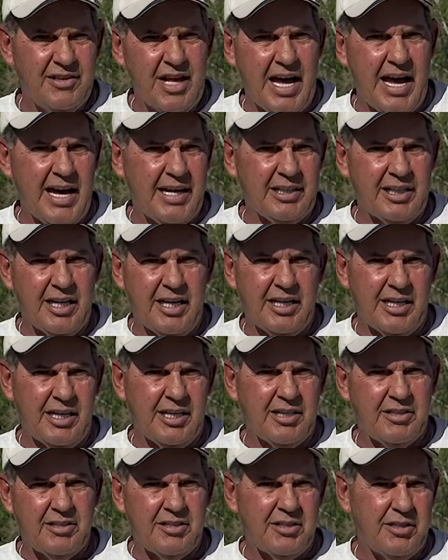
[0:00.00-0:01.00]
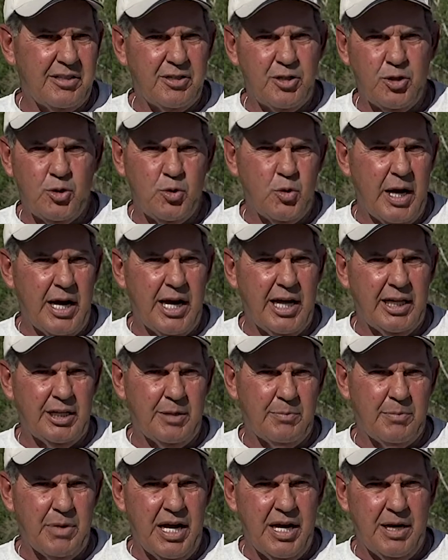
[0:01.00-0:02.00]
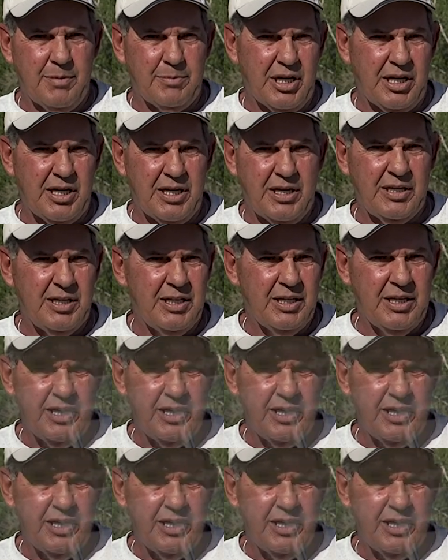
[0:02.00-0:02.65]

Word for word: That led us to Alabama